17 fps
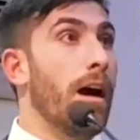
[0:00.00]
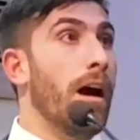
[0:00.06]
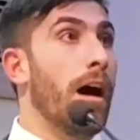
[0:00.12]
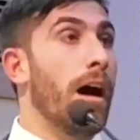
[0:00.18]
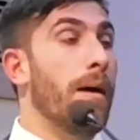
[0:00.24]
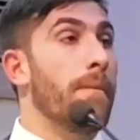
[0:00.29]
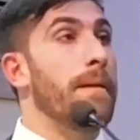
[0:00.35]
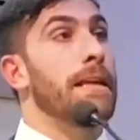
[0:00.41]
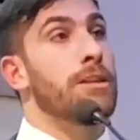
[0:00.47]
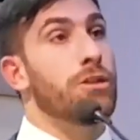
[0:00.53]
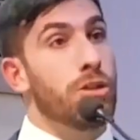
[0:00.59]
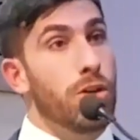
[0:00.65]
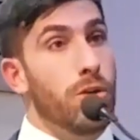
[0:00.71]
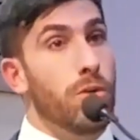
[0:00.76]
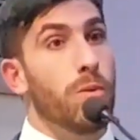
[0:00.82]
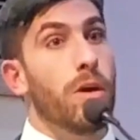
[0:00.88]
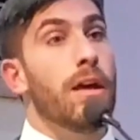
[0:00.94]
Uh, and
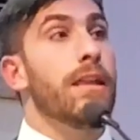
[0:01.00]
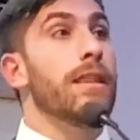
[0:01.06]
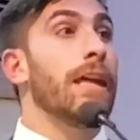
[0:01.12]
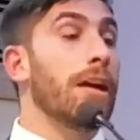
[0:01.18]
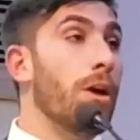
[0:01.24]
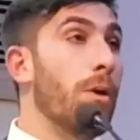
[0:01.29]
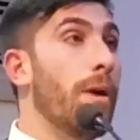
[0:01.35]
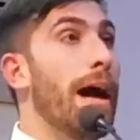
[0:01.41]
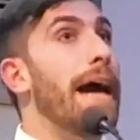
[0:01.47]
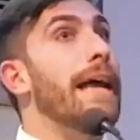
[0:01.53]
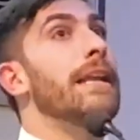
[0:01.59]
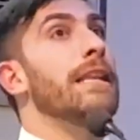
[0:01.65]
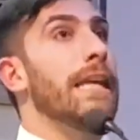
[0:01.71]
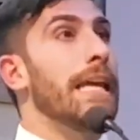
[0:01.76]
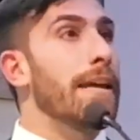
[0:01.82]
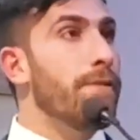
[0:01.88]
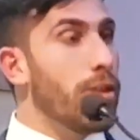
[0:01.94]
two, they go
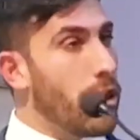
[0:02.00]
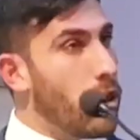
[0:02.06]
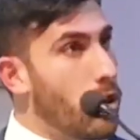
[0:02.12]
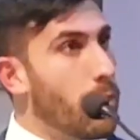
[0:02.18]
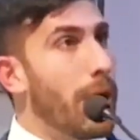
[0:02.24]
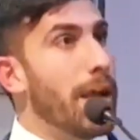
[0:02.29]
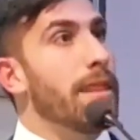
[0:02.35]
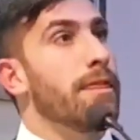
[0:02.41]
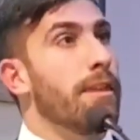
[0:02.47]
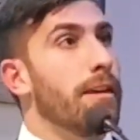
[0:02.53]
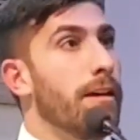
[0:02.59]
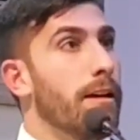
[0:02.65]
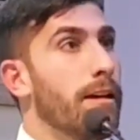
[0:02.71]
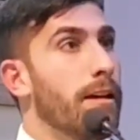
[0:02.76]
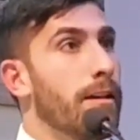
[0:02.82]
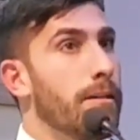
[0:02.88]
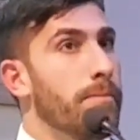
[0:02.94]
ahead and even threaten
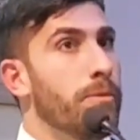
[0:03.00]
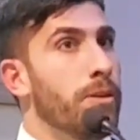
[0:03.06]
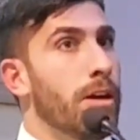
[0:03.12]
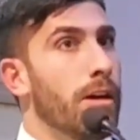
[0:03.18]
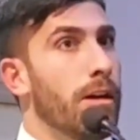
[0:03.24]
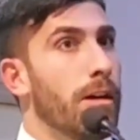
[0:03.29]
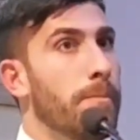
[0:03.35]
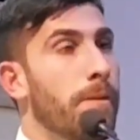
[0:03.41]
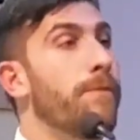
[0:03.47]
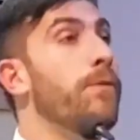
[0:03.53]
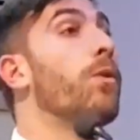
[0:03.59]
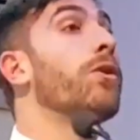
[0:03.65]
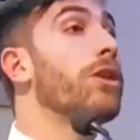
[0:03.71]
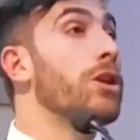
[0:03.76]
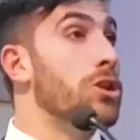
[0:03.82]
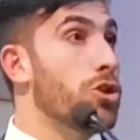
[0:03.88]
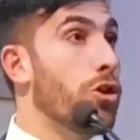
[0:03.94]
the, the
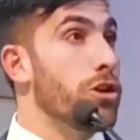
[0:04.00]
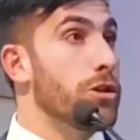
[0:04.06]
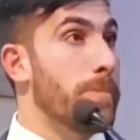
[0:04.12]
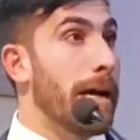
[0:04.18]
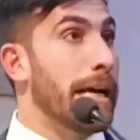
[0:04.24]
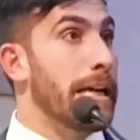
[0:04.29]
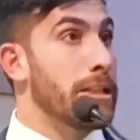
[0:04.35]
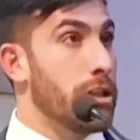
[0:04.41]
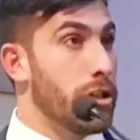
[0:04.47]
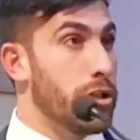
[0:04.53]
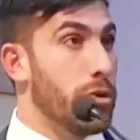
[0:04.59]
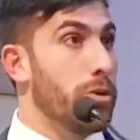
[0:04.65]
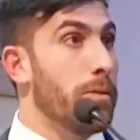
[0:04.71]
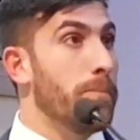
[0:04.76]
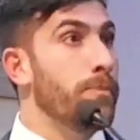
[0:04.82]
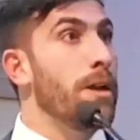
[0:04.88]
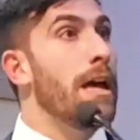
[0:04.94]
before the chargeback is
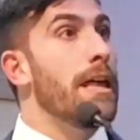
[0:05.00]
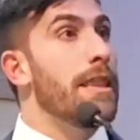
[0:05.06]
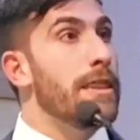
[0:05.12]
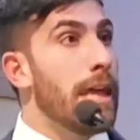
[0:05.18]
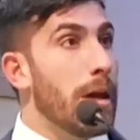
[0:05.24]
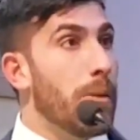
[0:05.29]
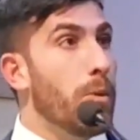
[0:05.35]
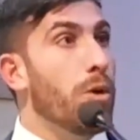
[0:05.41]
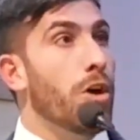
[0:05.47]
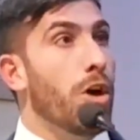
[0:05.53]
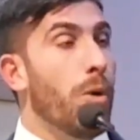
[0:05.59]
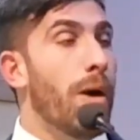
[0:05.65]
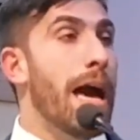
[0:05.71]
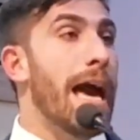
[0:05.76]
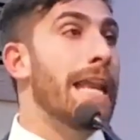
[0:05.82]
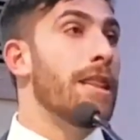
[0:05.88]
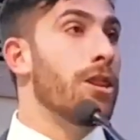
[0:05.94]
issued, they will
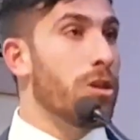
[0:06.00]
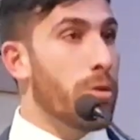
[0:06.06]
go ahead